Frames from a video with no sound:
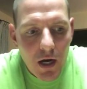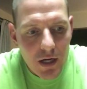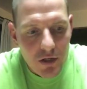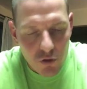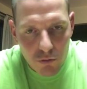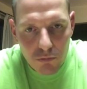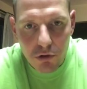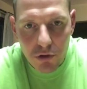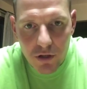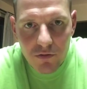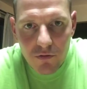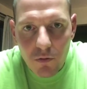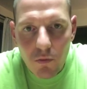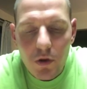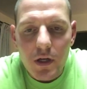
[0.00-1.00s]
I do
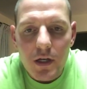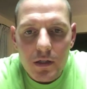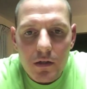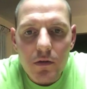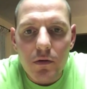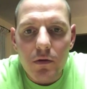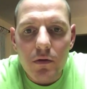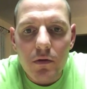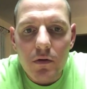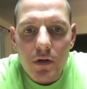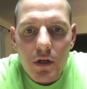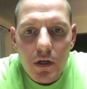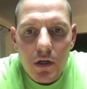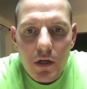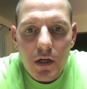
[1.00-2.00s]
believe in what I do
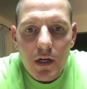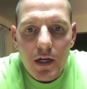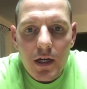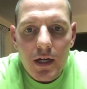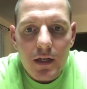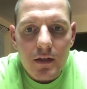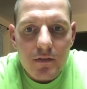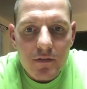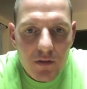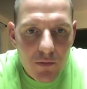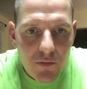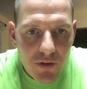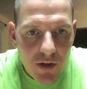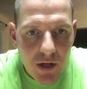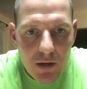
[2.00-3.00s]
and
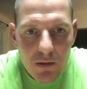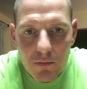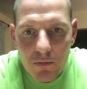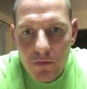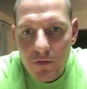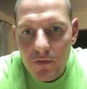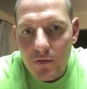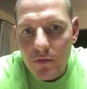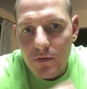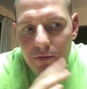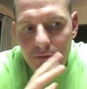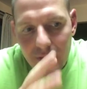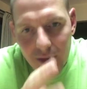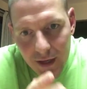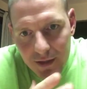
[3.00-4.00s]

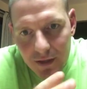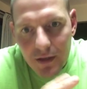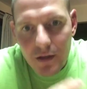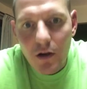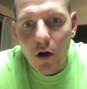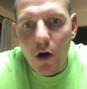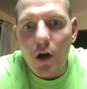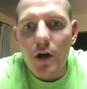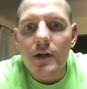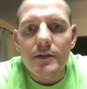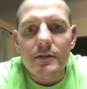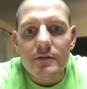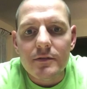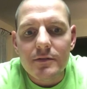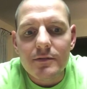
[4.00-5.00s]
sometimes that can
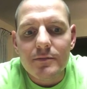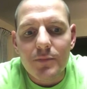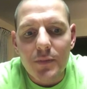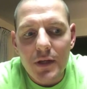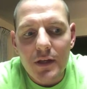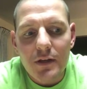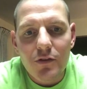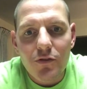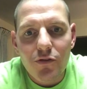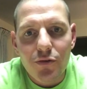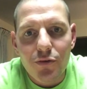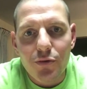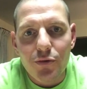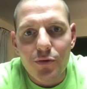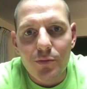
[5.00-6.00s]
cause me
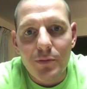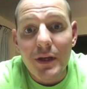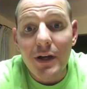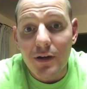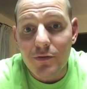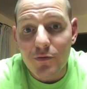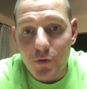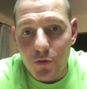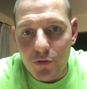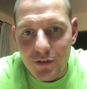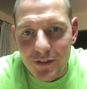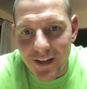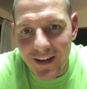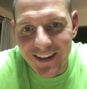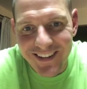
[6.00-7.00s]
to be
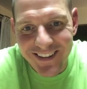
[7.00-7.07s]
unfiltered.